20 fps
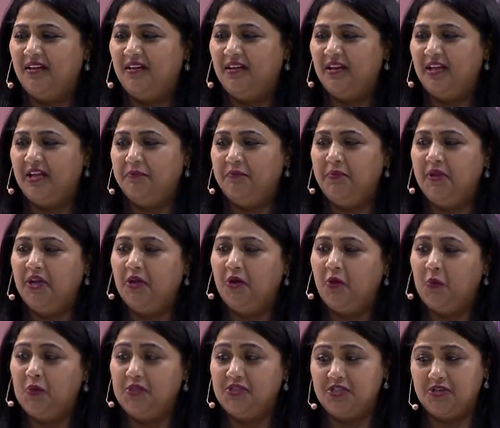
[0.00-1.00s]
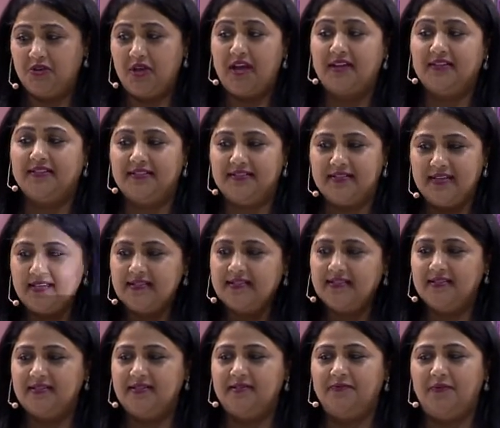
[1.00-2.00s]
Let me know once you guys
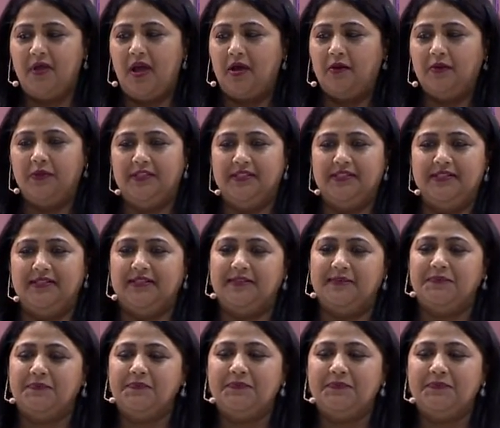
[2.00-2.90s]
taste it, how it is.